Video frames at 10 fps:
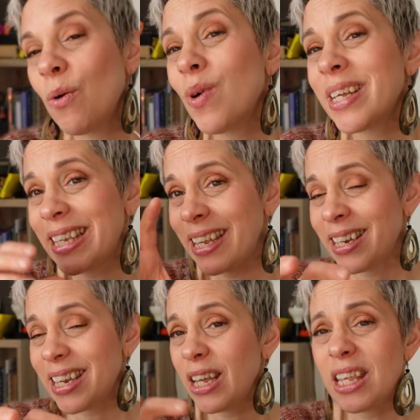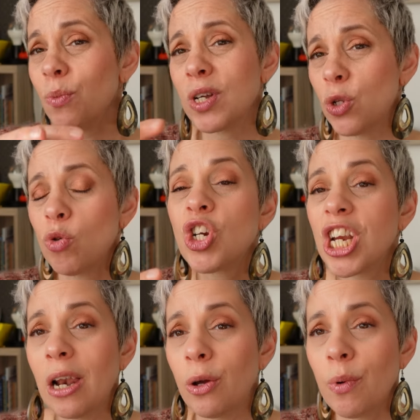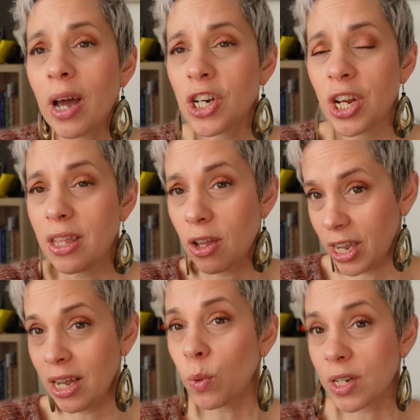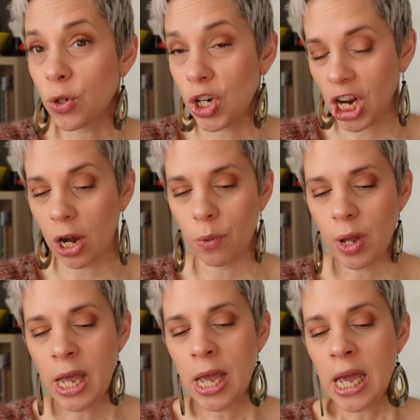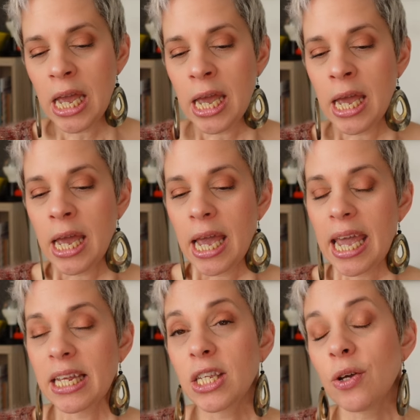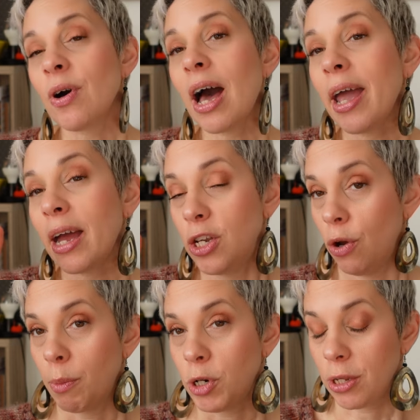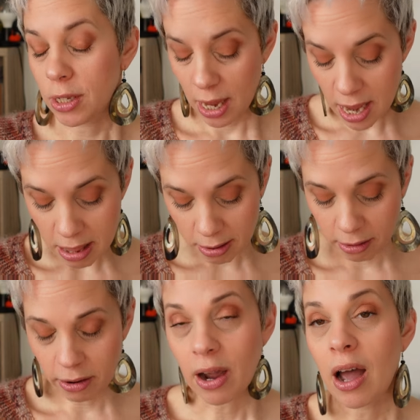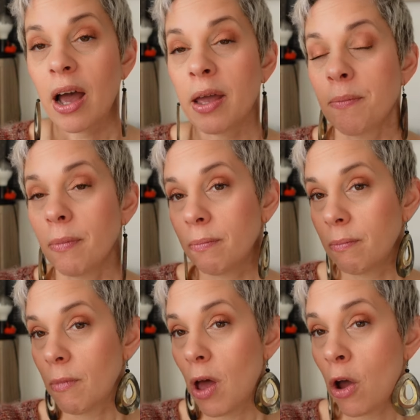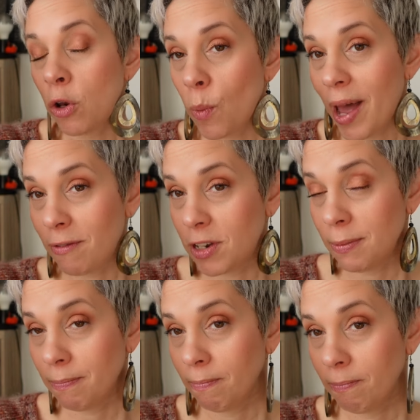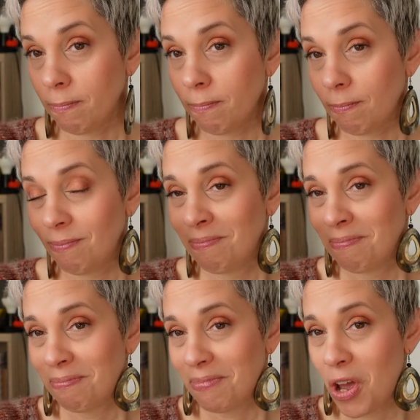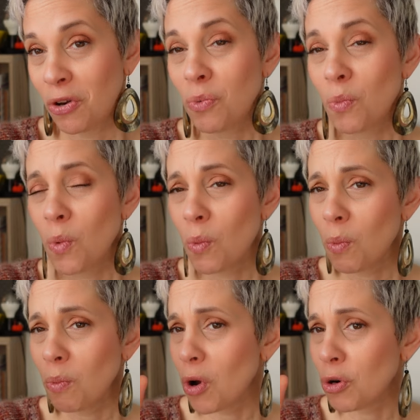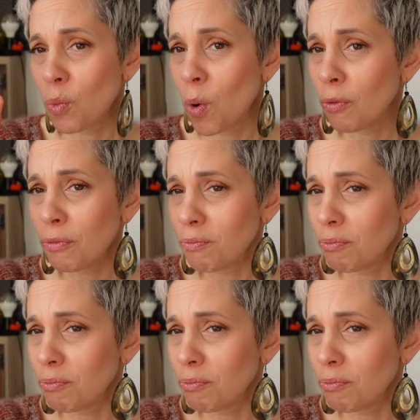it was too shallow. Actually, the heel was too shallow, and so I had two options: either I unwaved removed